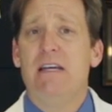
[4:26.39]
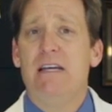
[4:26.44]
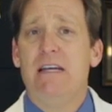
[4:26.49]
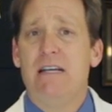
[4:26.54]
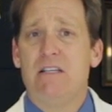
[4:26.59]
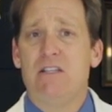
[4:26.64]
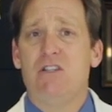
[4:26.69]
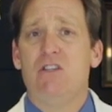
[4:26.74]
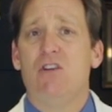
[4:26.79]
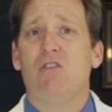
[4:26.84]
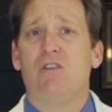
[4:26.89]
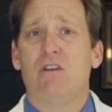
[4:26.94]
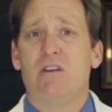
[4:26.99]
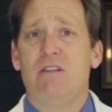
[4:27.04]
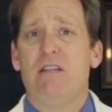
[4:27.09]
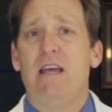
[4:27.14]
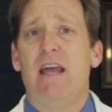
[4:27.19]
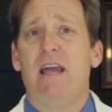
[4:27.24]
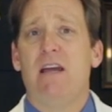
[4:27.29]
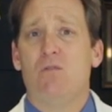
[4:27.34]
is still
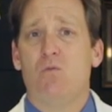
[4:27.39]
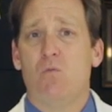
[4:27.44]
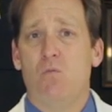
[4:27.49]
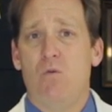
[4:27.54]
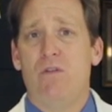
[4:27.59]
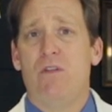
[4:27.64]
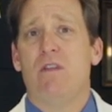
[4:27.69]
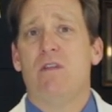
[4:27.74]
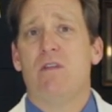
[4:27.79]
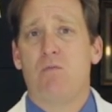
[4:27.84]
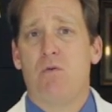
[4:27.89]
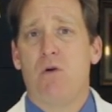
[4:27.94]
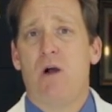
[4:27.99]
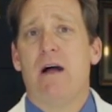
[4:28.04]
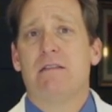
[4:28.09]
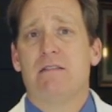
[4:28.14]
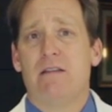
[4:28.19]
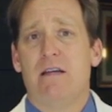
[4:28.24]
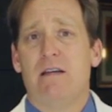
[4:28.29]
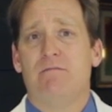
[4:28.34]
contained within the
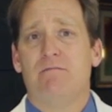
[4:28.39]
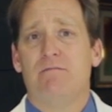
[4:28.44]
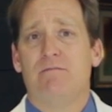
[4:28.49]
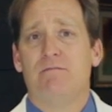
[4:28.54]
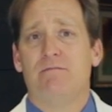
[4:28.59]
prostate.